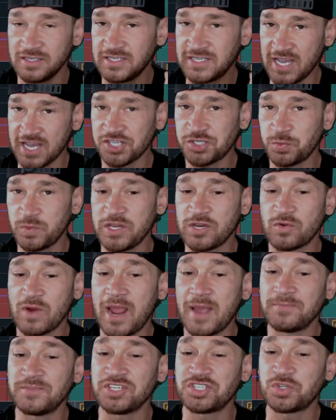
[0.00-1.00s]
Yes, we
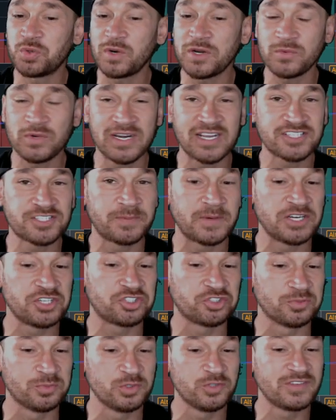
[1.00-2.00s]
grabbed the twenty-one
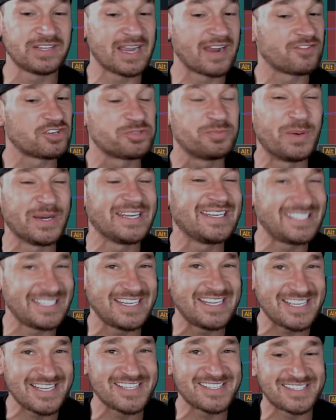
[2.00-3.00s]
exponential moving average, but it
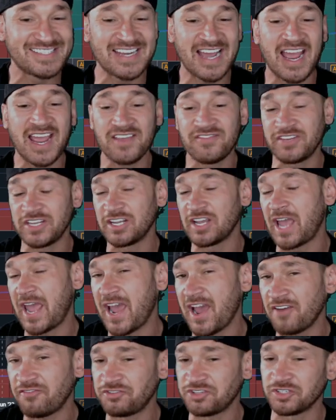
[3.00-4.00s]
is diving
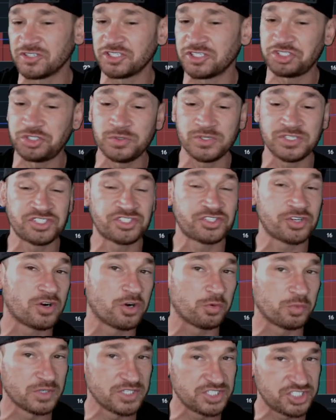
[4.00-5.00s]
after a shooting
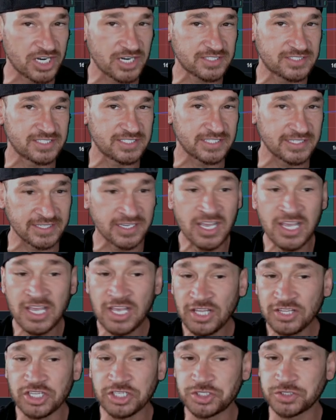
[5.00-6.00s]
star rejecting
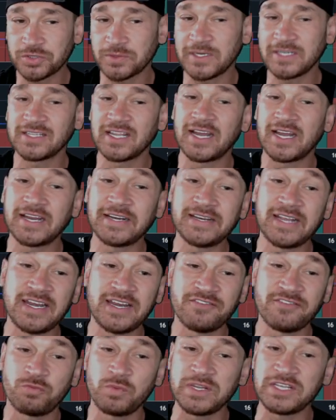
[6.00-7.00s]
the trend line. And
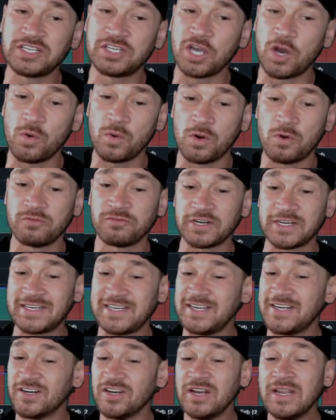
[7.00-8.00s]
if we go over
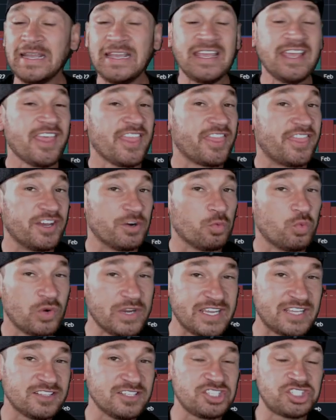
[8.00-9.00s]
here, the weekly